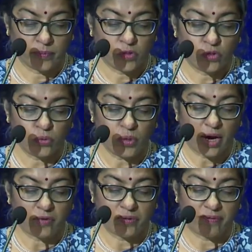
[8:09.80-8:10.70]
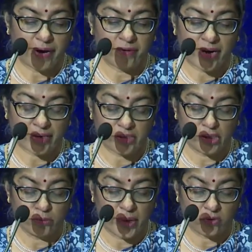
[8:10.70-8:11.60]
Through our
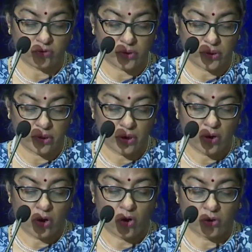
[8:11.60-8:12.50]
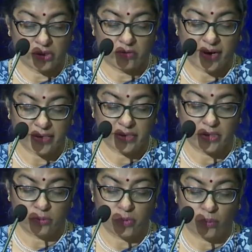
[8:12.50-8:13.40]
Vaccine Maitri, or the Vaccine
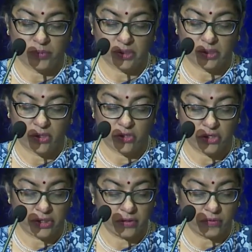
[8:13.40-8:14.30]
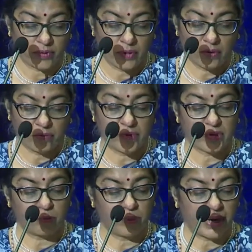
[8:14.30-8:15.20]
Diplomacy Initiative, we
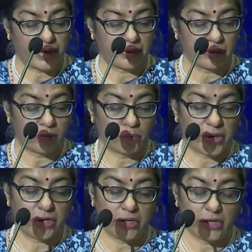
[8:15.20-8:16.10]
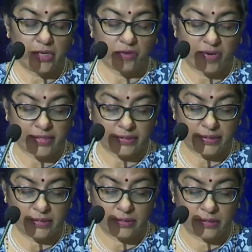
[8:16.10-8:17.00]
supplied made in India
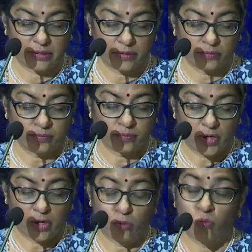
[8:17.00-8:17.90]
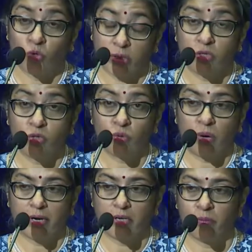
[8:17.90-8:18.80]
vaccines, more than
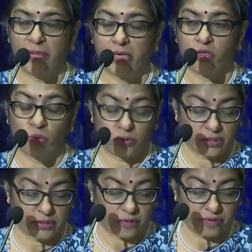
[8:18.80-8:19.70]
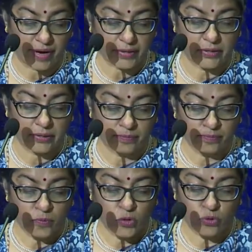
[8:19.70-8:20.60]
200 million doses, in fact,
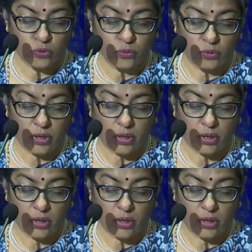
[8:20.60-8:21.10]
to